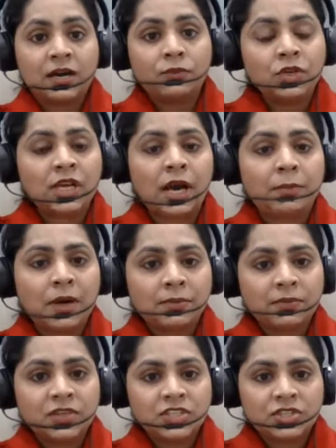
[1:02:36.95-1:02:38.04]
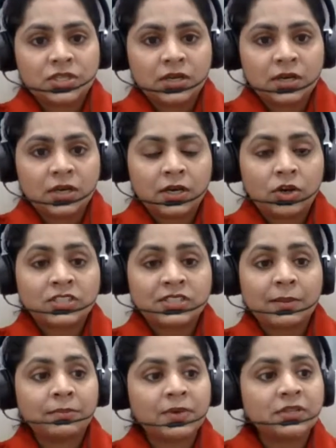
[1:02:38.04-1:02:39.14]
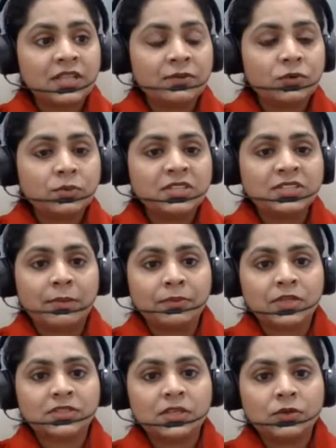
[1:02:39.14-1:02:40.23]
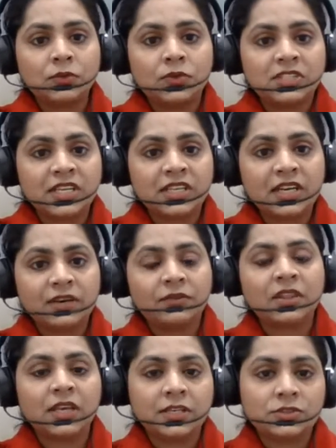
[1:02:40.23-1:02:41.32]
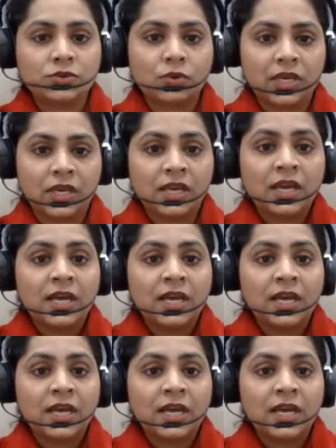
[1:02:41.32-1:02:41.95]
would come up, which or there would be some person who would say that everything is okay.